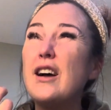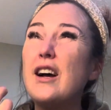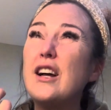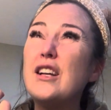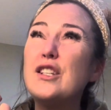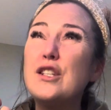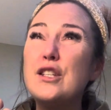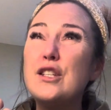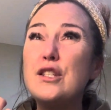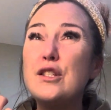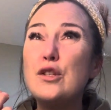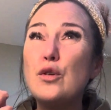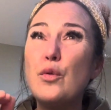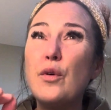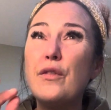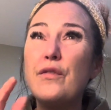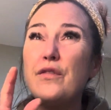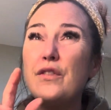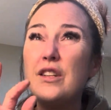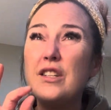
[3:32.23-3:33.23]
sort
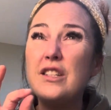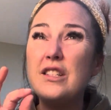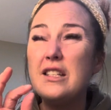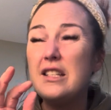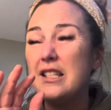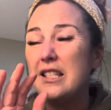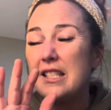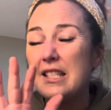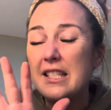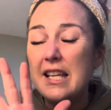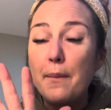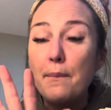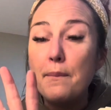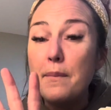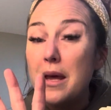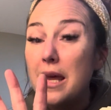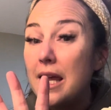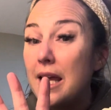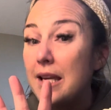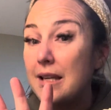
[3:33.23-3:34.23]
of
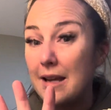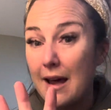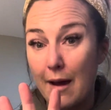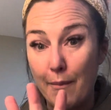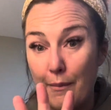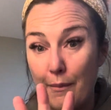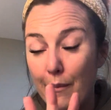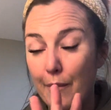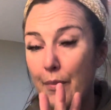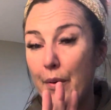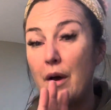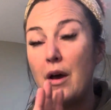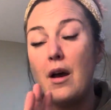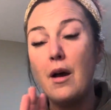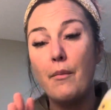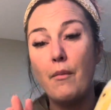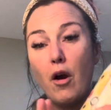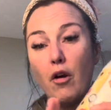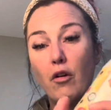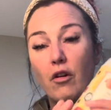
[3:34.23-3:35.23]
semi-damp
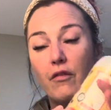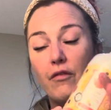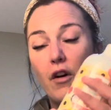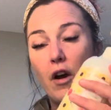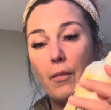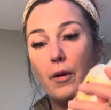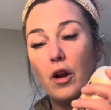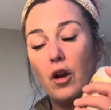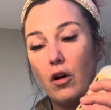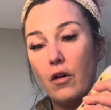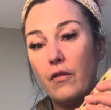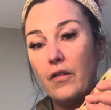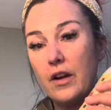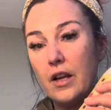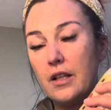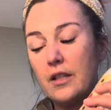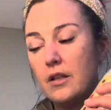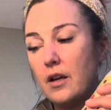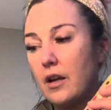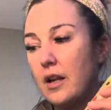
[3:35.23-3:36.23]
microfiber cloth,
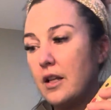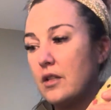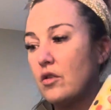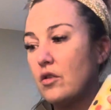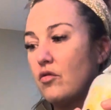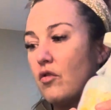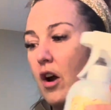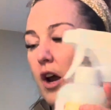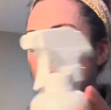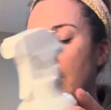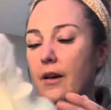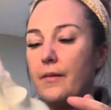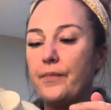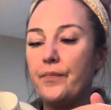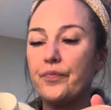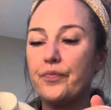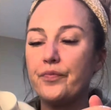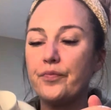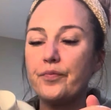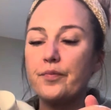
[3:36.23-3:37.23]
and it's great.
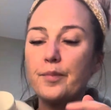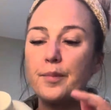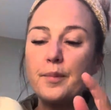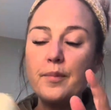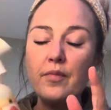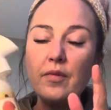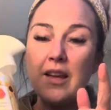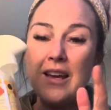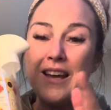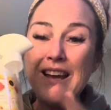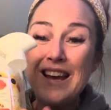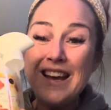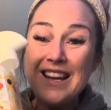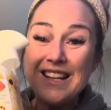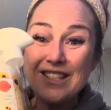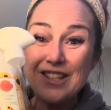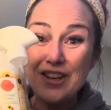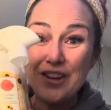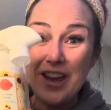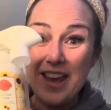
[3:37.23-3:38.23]

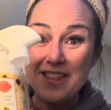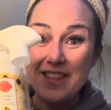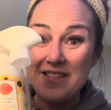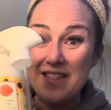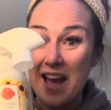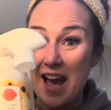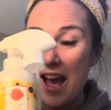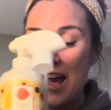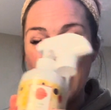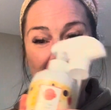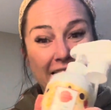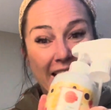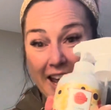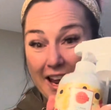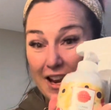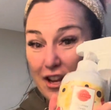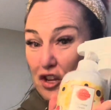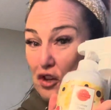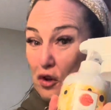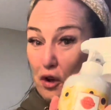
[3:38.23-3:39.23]
So you're getting that.
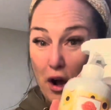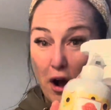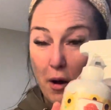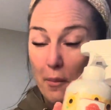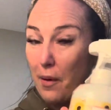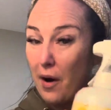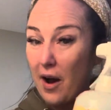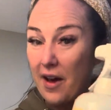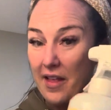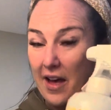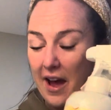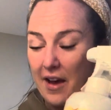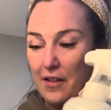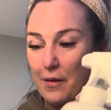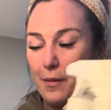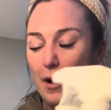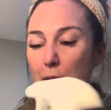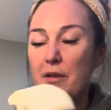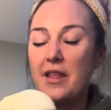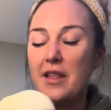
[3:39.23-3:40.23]
Again, you can't buy that at the
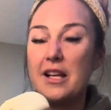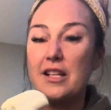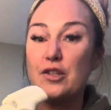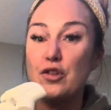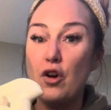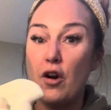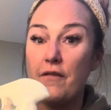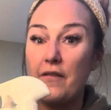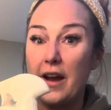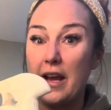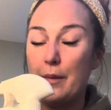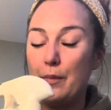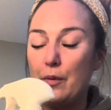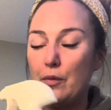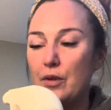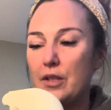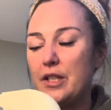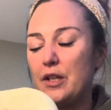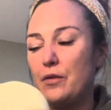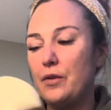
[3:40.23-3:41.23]
moment. That's not
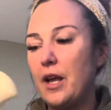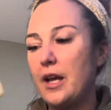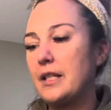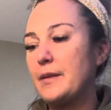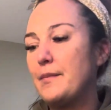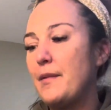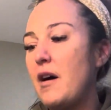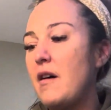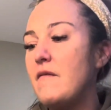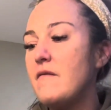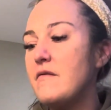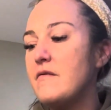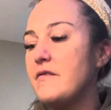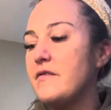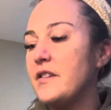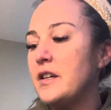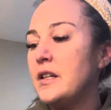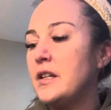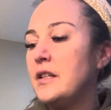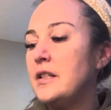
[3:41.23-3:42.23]
available until next month.
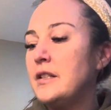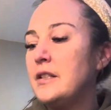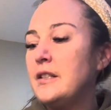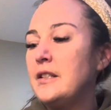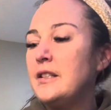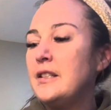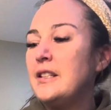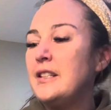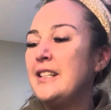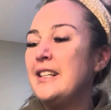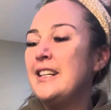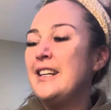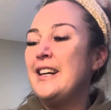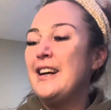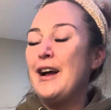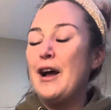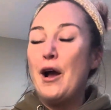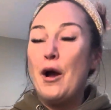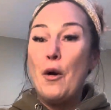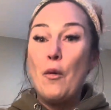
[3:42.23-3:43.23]

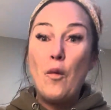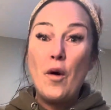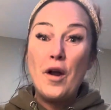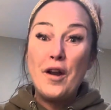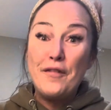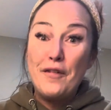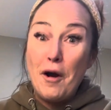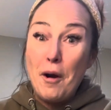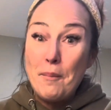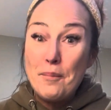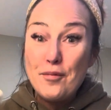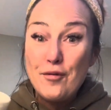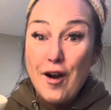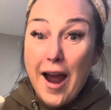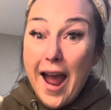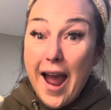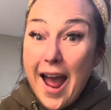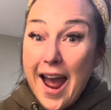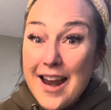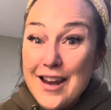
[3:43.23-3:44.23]
One of our
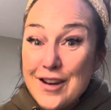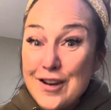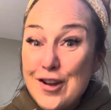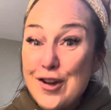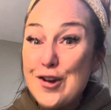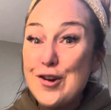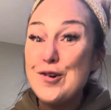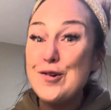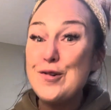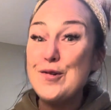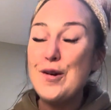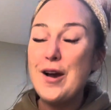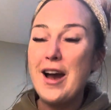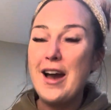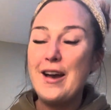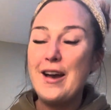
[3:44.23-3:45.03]
brand new